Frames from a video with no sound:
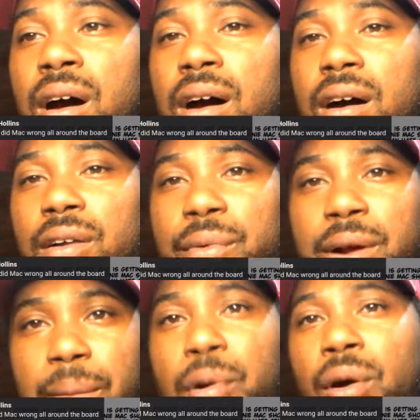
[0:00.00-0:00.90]
all
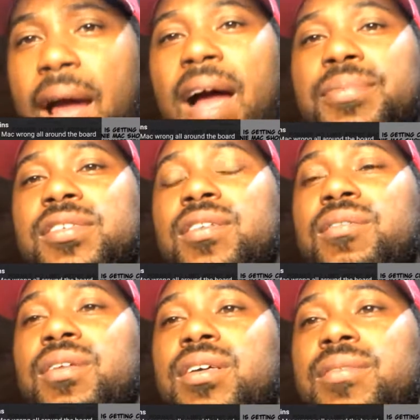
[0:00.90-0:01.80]
around the board.
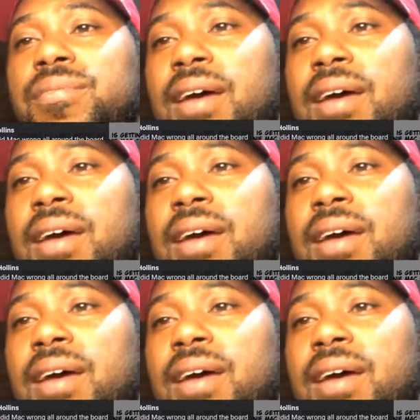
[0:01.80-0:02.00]
Absolutely.